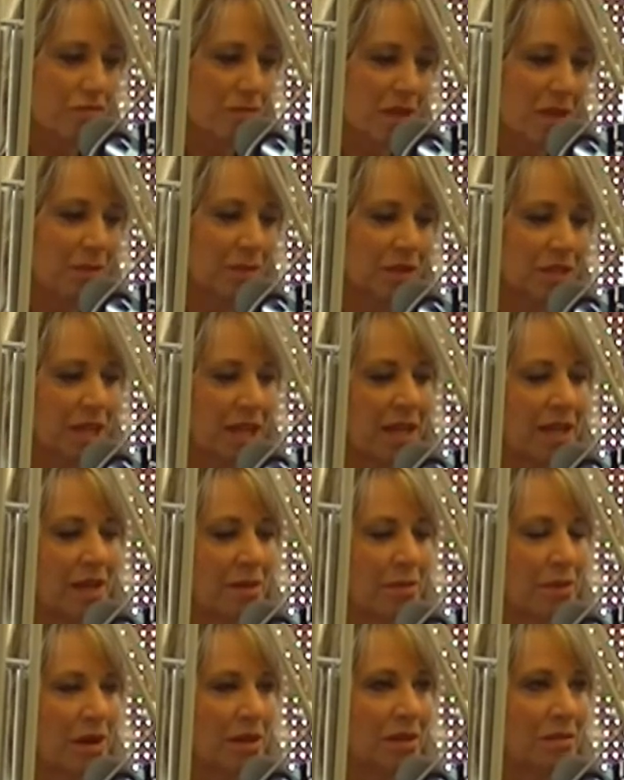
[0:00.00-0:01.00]
people take it
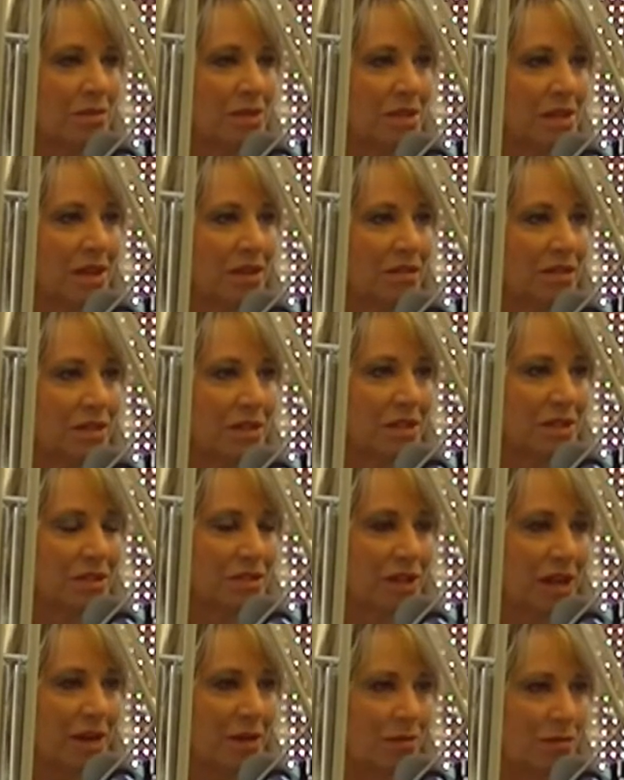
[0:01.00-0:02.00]
upon themselves to
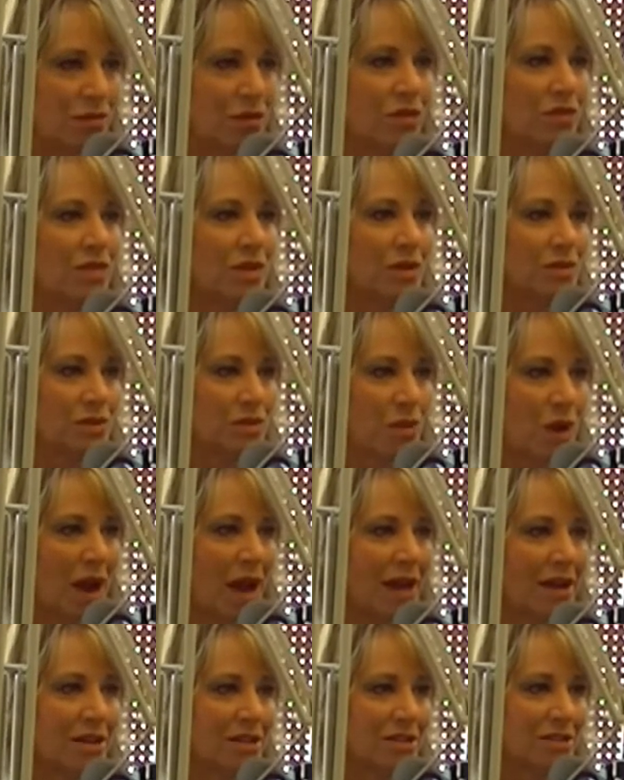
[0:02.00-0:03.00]
try to move those
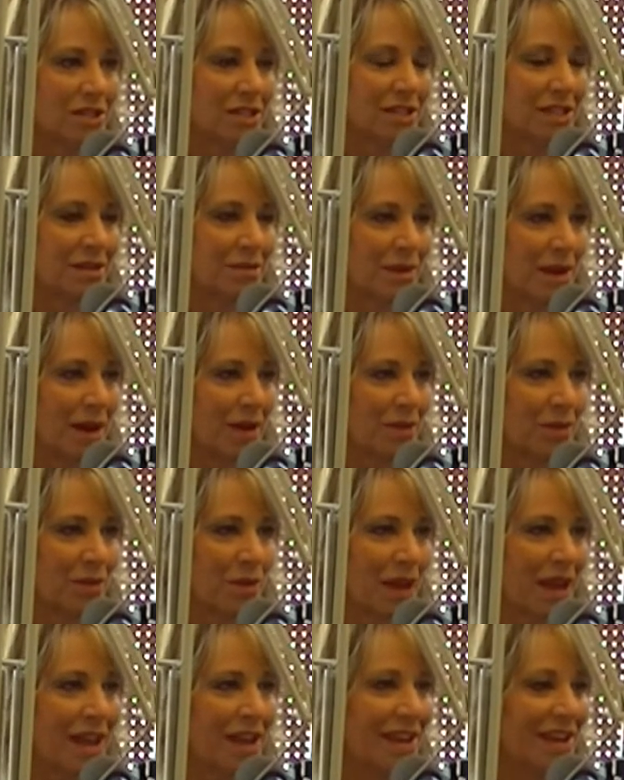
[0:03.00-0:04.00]
wires to get them out of the
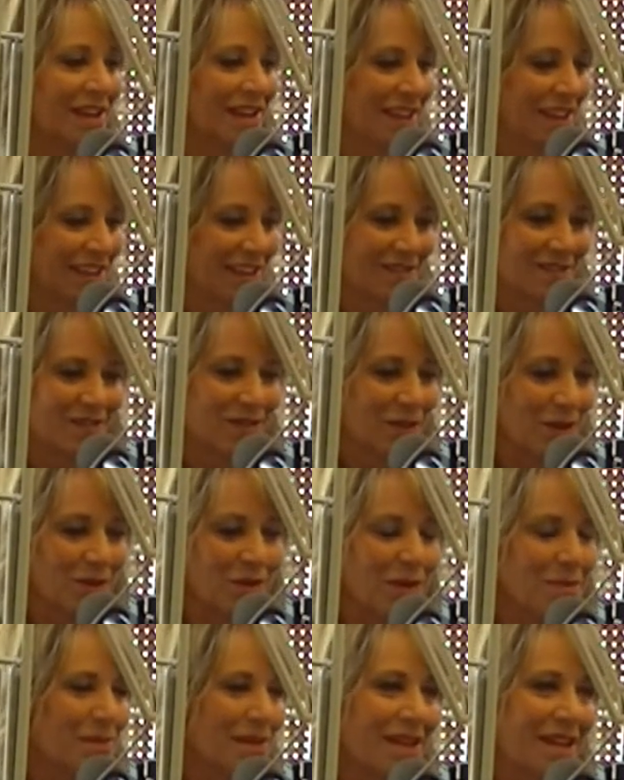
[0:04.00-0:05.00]
way for
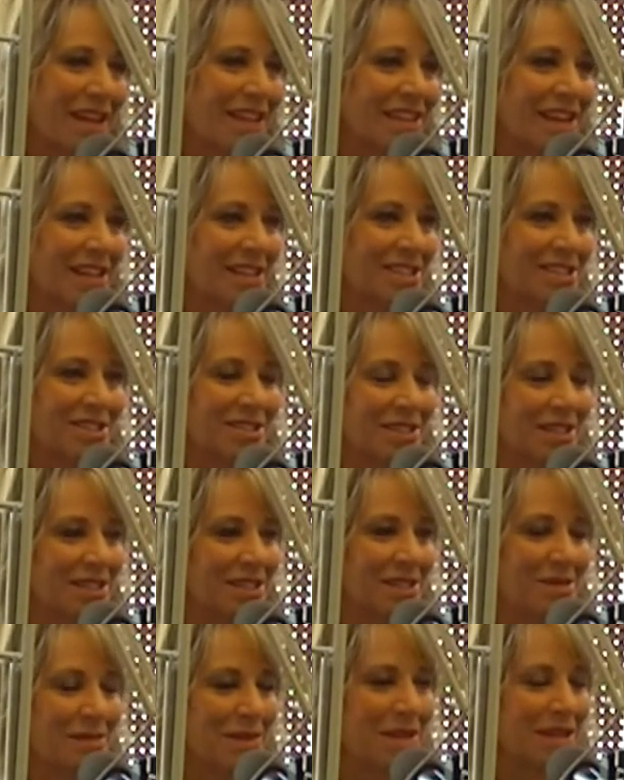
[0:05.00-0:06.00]
equipment. And that's just
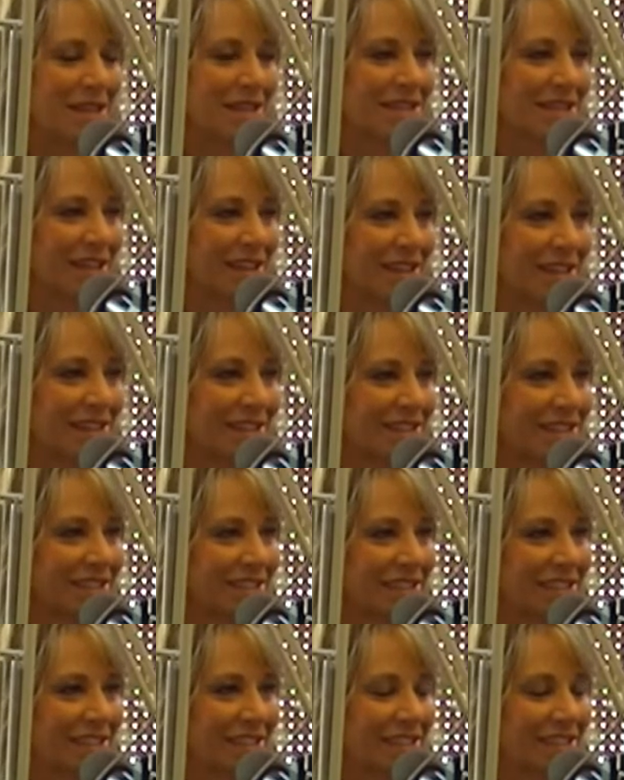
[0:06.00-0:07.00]
to me, that's like a
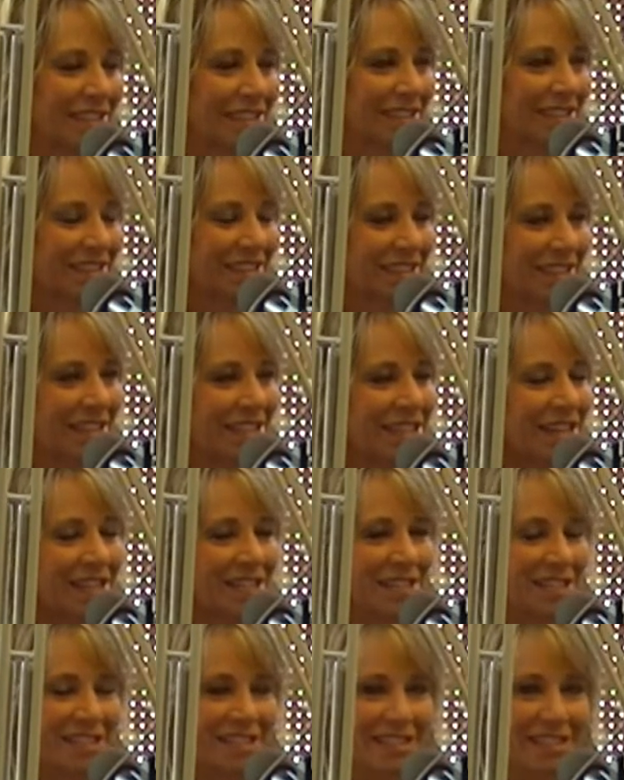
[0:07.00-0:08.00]
a death
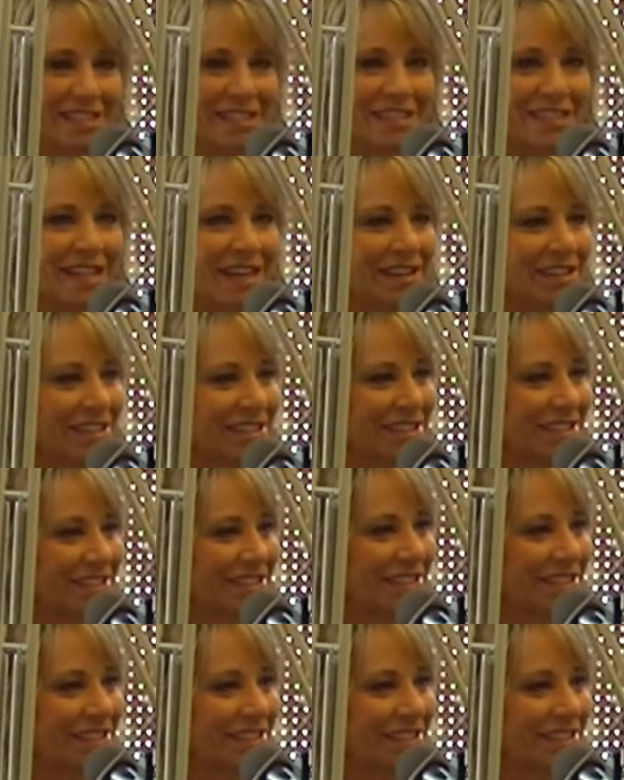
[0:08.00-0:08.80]
sentence. I just